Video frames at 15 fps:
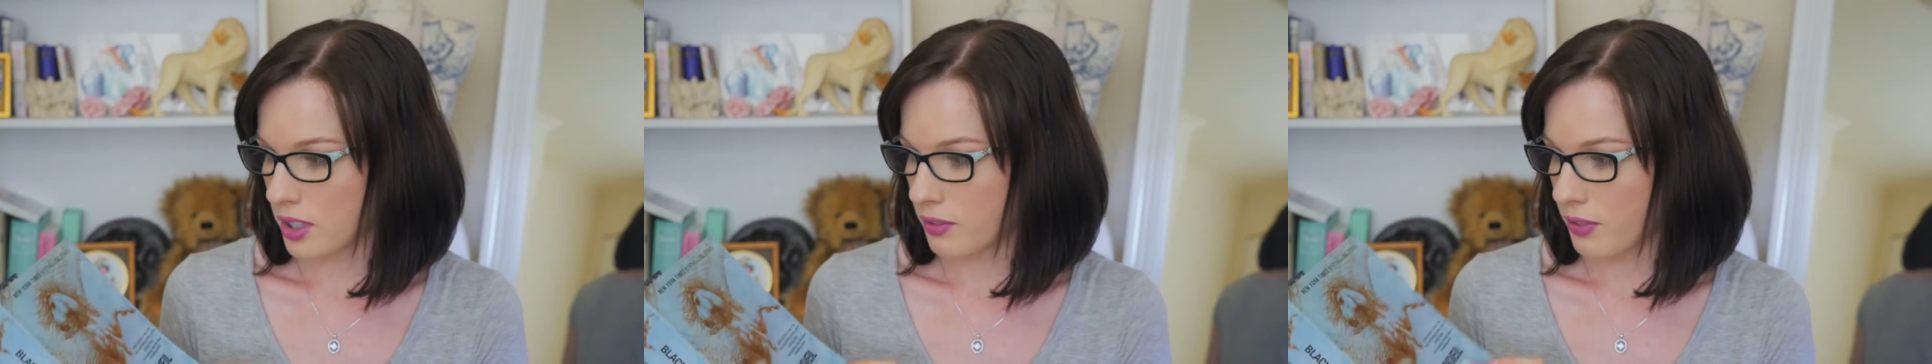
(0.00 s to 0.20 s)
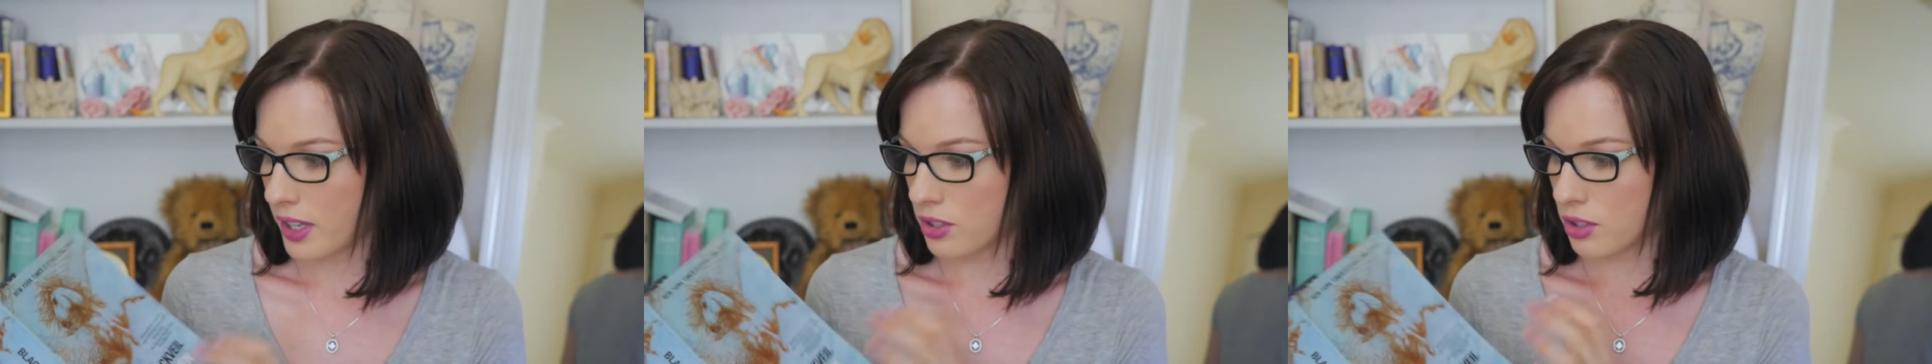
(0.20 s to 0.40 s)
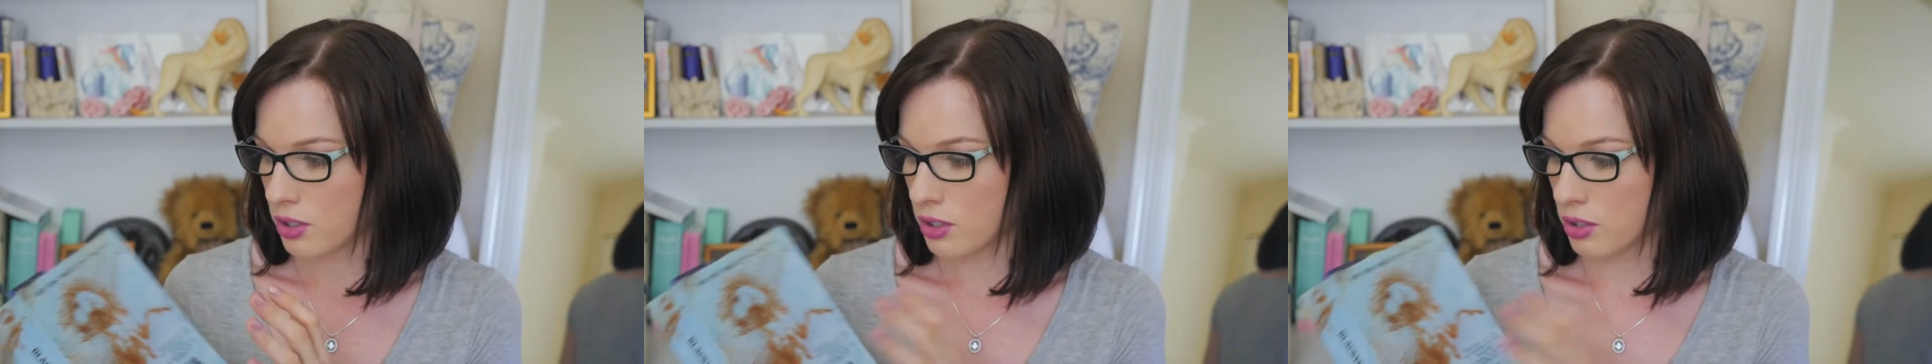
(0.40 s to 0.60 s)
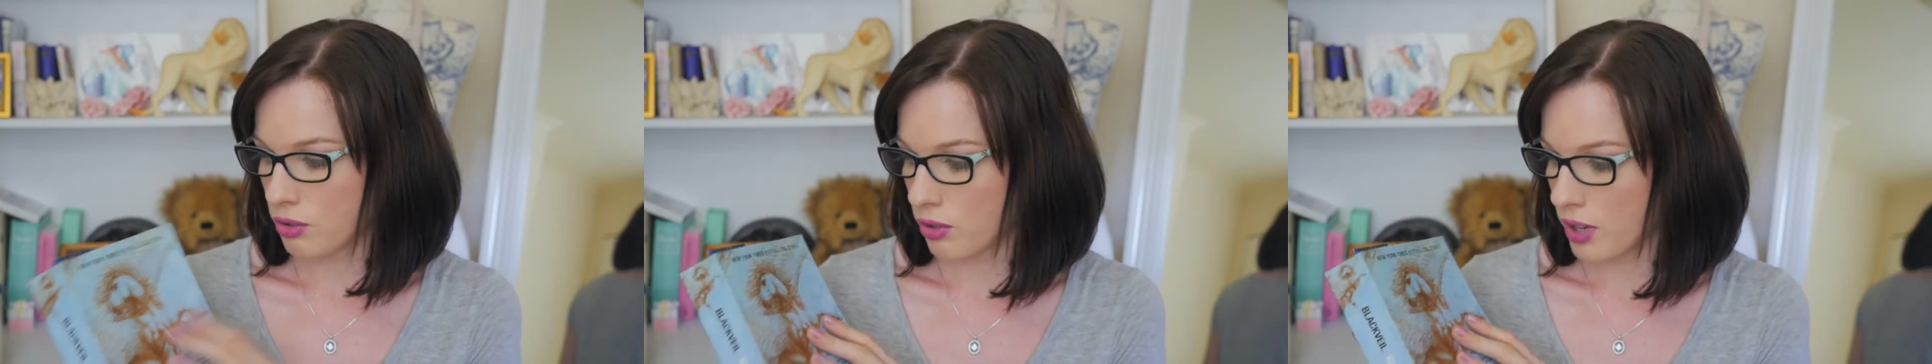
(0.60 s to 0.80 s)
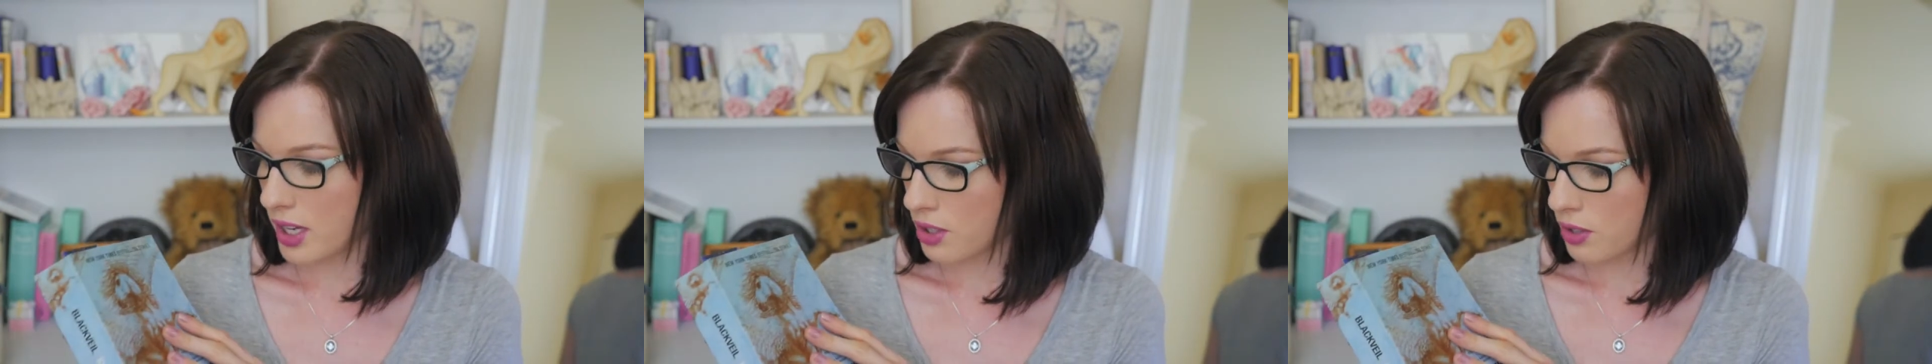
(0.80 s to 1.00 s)
adventures
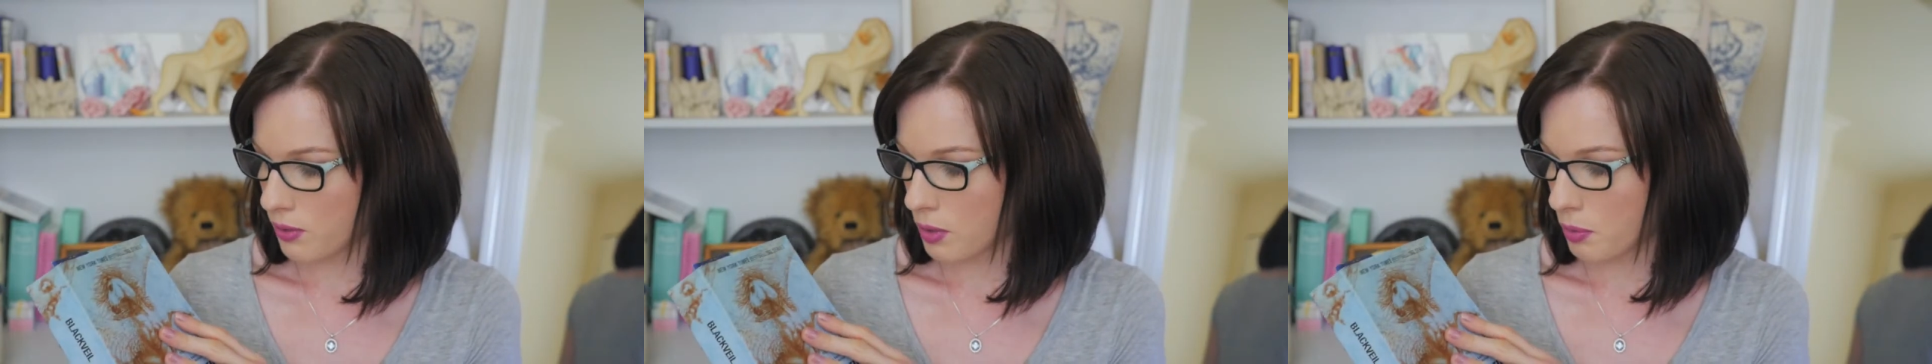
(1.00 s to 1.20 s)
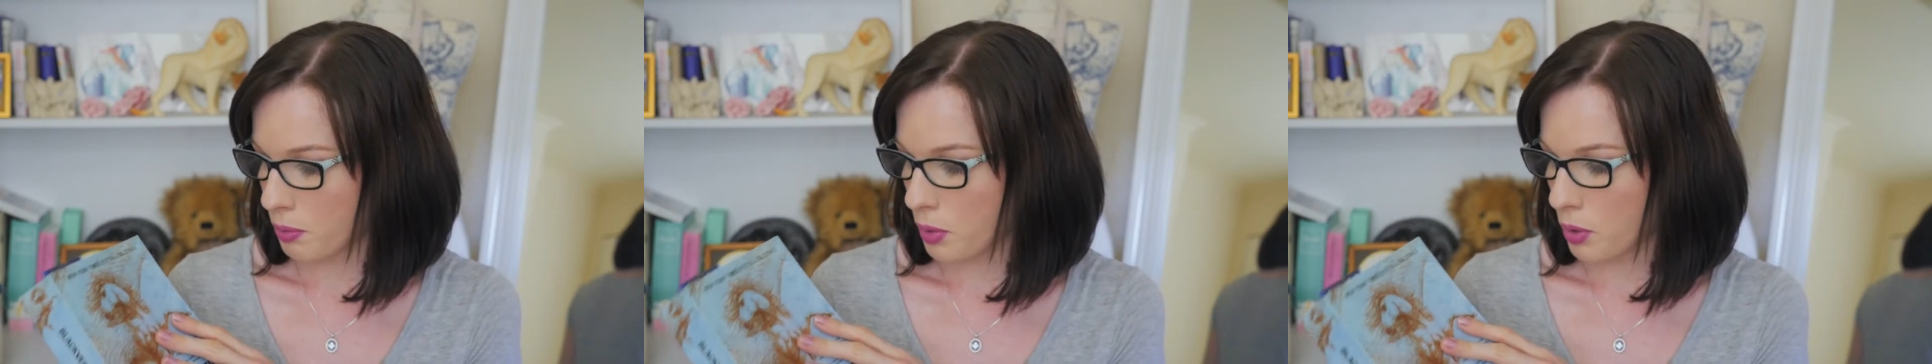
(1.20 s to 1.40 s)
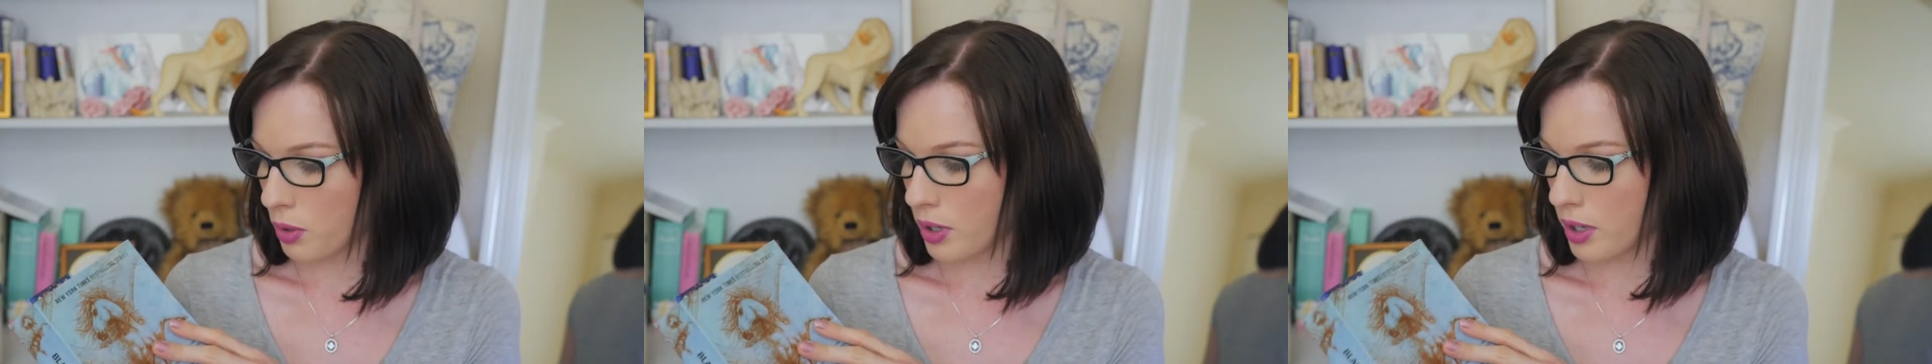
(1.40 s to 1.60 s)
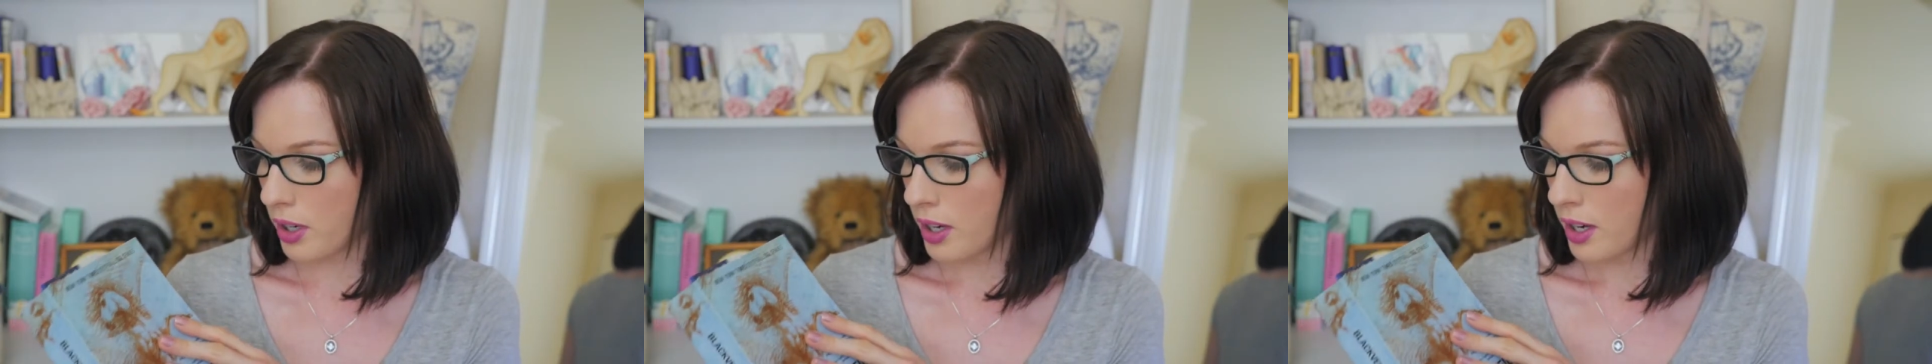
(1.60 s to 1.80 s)
through each of the book